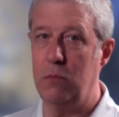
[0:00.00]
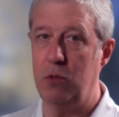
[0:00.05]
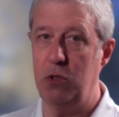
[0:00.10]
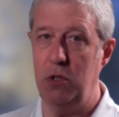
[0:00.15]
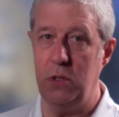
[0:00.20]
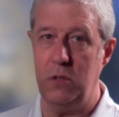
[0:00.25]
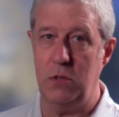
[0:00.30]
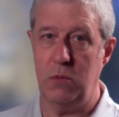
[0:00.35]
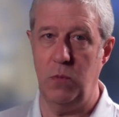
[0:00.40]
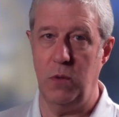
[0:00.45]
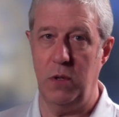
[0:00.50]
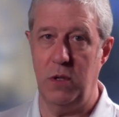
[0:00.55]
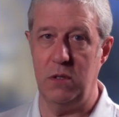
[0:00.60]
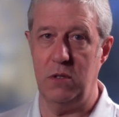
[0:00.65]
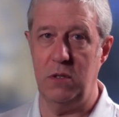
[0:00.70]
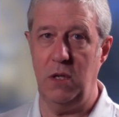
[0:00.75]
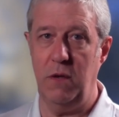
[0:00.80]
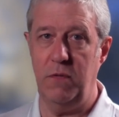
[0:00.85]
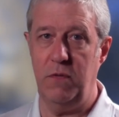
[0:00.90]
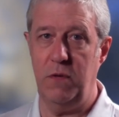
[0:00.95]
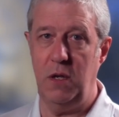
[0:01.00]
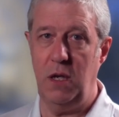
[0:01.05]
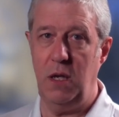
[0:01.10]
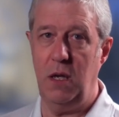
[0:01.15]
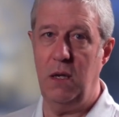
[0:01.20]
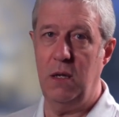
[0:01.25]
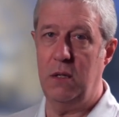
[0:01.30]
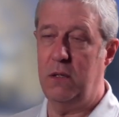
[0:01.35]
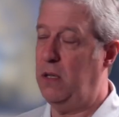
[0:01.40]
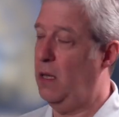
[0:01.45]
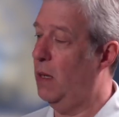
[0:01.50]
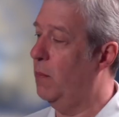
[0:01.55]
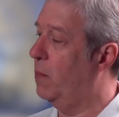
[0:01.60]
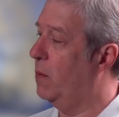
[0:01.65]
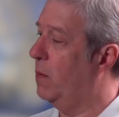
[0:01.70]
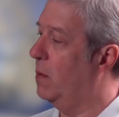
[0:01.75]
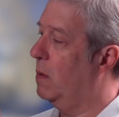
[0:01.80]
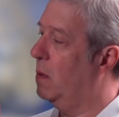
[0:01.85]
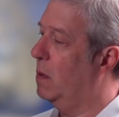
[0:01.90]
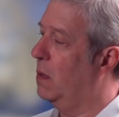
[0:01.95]
Just with a safety tip,
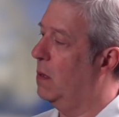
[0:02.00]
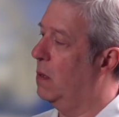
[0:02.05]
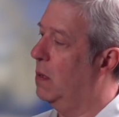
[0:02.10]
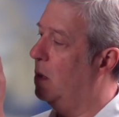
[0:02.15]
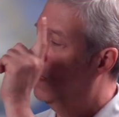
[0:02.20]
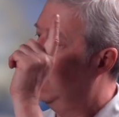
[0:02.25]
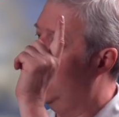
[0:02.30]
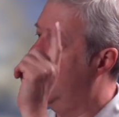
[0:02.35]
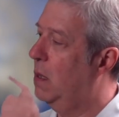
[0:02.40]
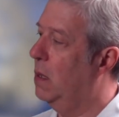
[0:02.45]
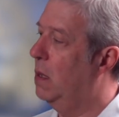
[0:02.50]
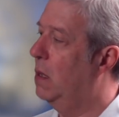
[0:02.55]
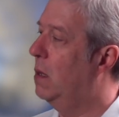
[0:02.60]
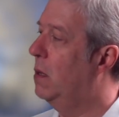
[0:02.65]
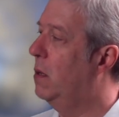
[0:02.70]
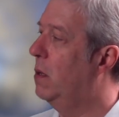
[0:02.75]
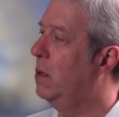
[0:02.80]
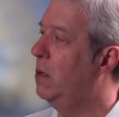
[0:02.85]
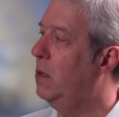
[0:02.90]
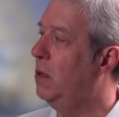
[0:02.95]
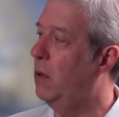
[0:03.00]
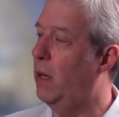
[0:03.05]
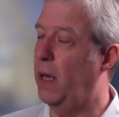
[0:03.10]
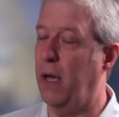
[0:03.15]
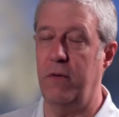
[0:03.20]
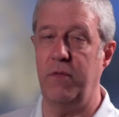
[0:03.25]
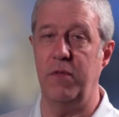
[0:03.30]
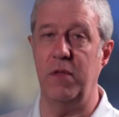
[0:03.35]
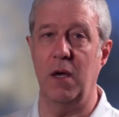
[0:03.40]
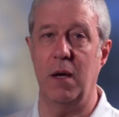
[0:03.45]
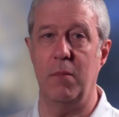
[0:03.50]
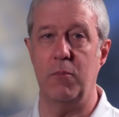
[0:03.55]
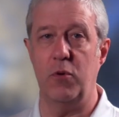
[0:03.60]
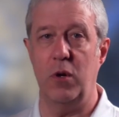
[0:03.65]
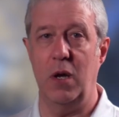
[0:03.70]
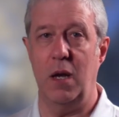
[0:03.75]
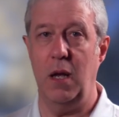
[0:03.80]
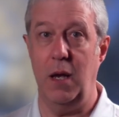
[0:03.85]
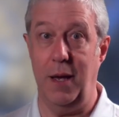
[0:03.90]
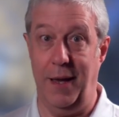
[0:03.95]
you have the
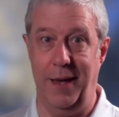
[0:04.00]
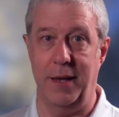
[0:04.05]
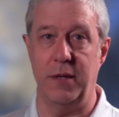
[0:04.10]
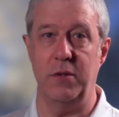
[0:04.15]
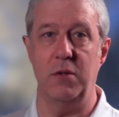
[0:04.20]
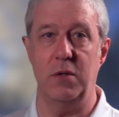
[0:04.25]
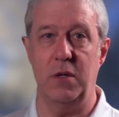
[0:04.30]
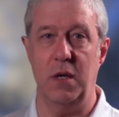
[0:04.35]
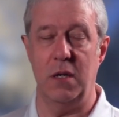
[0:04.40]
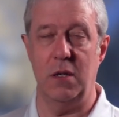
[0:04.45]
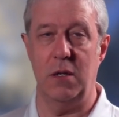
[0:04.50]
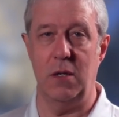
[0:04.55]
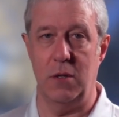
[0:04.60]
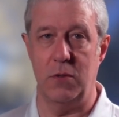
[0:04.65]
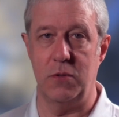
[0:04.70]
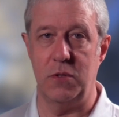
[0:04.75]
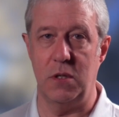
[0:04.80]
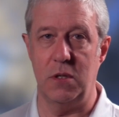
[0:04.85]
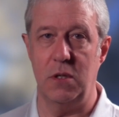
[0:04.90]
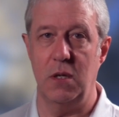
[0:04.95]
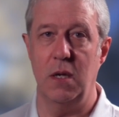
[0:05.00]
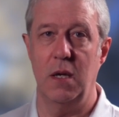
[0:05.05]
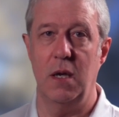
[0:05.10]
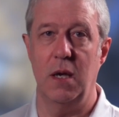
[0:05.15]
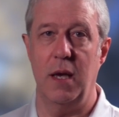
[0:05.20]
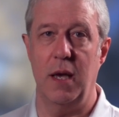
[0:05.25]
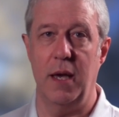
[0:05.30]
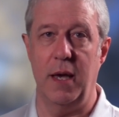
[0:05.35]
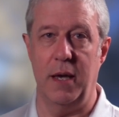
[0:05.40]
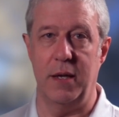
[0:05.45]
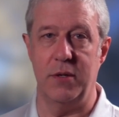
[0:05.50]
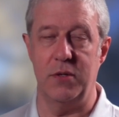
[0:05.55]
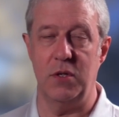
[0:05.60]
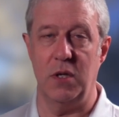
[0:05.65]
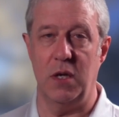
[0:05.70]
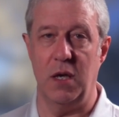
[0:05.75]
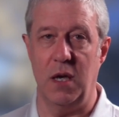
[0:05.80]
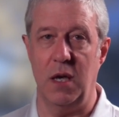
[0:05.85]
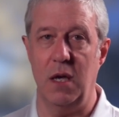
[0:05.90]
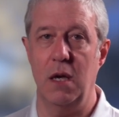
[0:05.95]
umbrella and you can use it as
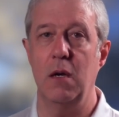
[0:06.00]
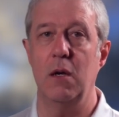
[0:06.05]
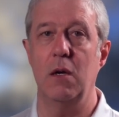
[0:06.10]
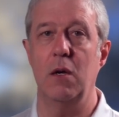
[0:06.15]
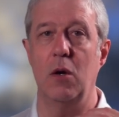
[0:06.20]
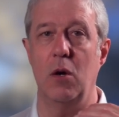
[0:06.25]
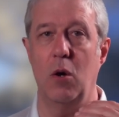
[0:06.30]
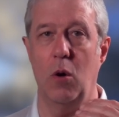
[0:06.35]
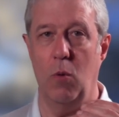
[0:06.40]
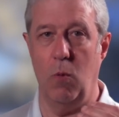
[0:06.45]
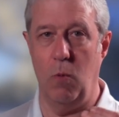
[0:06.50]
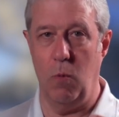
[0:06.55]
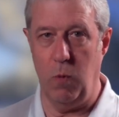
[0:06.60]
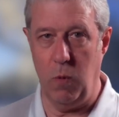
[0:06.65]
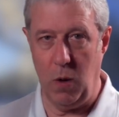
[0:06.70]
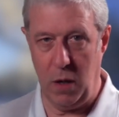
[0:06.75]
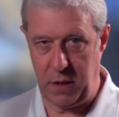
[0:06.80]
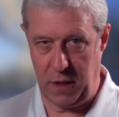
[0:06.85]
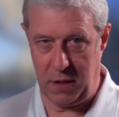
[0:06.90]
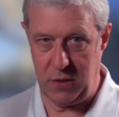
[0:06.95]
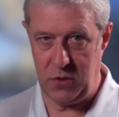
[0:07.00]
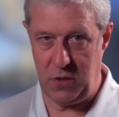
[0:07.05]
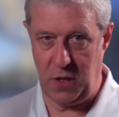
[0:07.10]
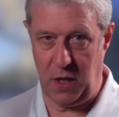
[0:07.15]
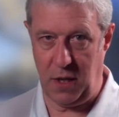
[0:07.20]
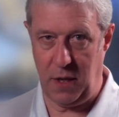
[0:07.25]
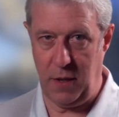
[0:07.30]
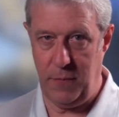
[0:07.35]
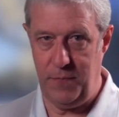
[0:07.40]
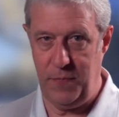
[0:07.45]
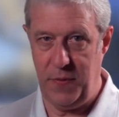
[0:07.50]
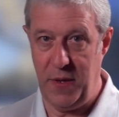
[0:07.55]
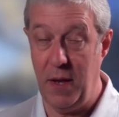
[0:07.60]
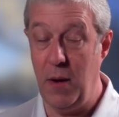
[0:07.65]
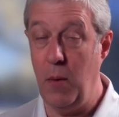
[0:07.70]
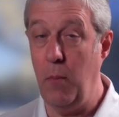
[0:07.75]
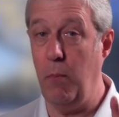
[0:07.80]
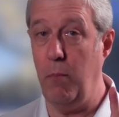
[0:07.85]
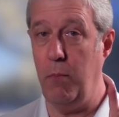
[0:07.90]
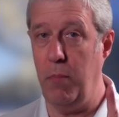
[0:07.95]
a walking stick.
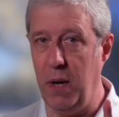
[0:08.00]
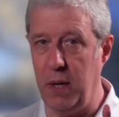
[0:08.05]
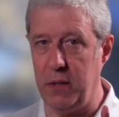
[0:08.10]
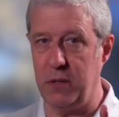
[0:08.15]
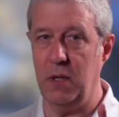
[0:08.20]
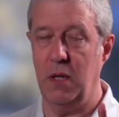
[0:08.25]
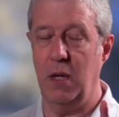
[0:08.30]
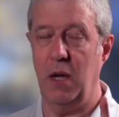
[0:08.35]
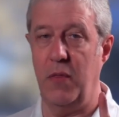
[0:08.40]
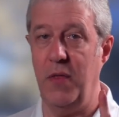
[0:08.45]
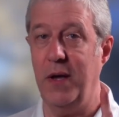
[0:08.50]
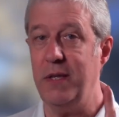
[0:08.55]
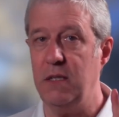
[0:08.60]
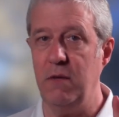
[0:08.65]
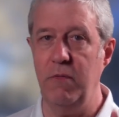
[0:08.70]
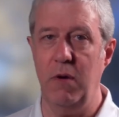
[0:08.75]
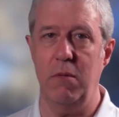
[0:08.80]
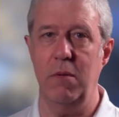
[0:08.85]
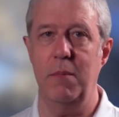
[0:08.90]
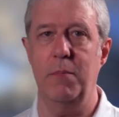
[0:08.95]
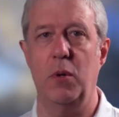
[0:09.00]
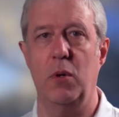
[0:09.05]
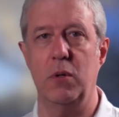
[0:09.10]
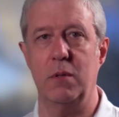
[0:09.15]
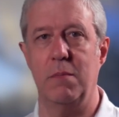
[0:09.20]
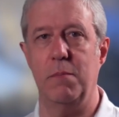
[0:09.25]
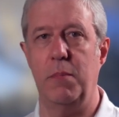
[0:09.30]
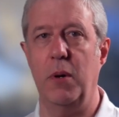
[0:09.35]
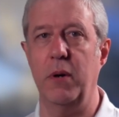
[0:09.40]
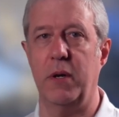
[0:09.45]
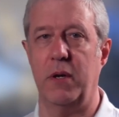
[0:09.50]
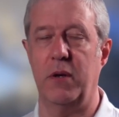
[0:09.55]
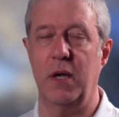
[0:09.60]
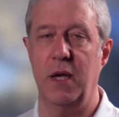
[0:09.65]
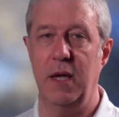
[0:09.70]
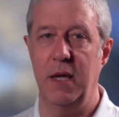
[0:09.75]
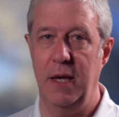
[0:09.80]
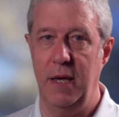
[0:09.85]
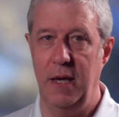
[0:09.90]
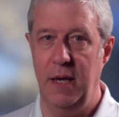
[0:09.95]
But, and that's a very important point,
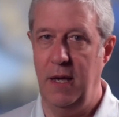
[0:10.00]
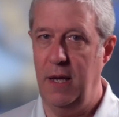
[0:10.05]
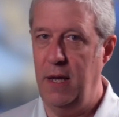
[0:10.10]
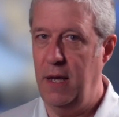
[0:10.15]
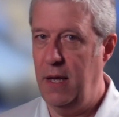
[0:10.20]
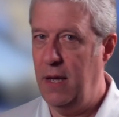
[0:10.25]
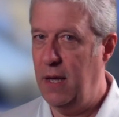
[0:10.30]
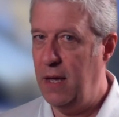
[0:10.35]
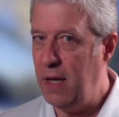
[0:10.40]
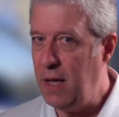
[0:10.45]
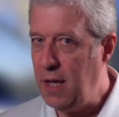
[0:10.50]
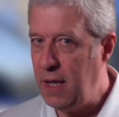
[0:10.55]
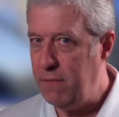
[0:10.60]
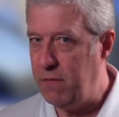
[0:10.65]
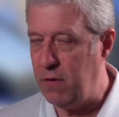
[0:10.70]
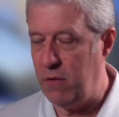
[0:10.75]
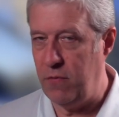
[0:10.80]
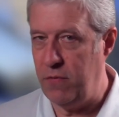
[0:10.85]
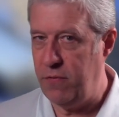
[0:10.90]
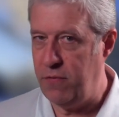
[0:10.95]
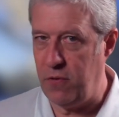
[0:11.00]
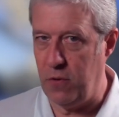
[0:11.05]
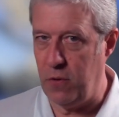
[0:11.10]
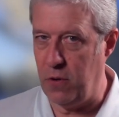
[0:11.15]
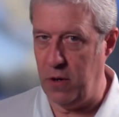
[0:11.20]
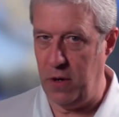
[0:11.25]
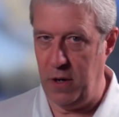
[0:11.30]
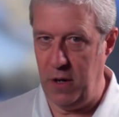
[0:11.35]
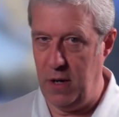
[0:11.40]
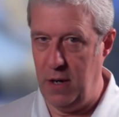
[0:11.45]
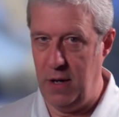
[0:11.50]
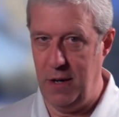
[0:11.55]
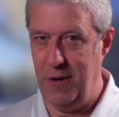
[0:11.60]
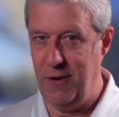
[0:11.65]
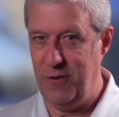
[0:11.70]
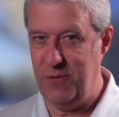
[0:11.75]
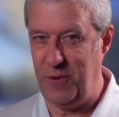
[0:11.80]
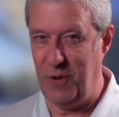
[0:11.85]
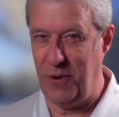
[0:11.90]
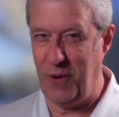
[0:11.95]
even for
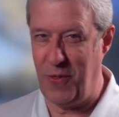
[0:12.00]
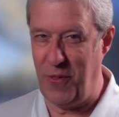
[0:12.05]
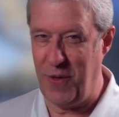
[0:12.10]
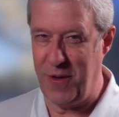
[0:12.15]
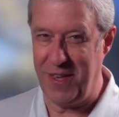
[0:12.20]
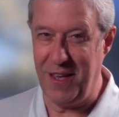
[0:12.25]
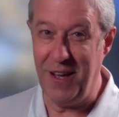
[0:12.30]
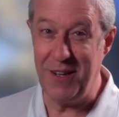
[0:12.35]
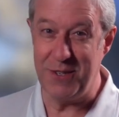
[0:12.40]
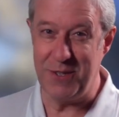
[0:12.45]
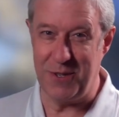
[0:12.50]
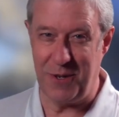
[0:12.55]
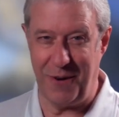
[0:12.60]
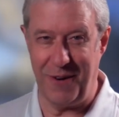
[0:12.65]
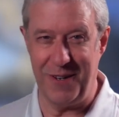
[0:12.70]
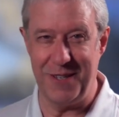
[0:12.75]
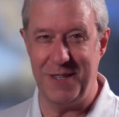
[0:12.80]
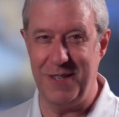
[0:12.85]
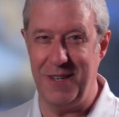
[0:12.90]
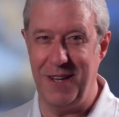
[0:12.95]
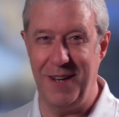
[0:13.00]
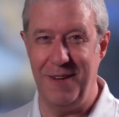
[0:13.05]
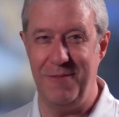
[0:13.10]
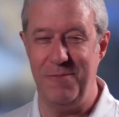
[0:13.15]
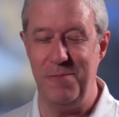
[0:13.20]
the youngsters,